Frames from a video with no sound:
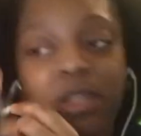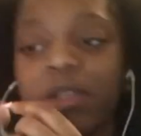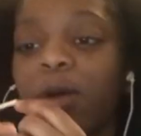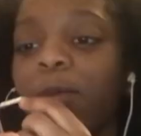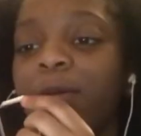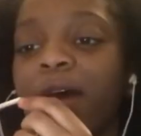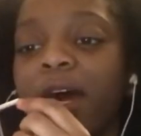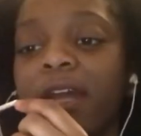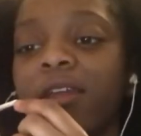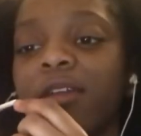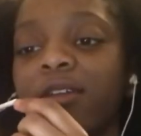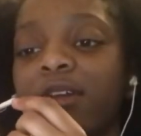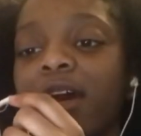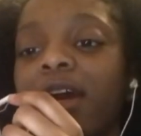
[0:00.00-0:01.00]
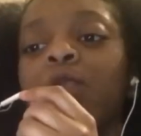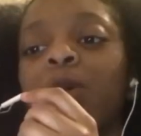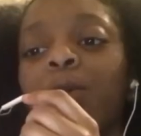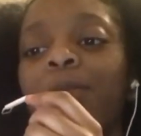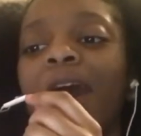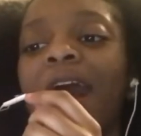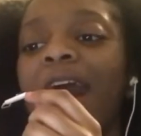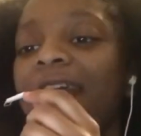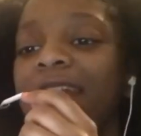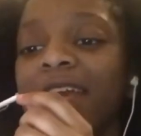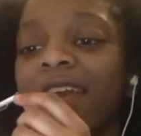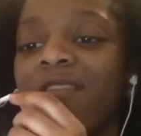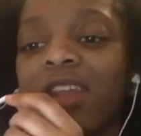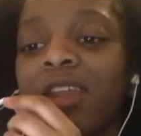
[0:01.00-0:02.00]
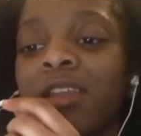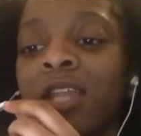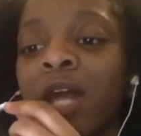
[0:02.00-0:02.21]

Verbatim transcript: nobody cried. Nobody even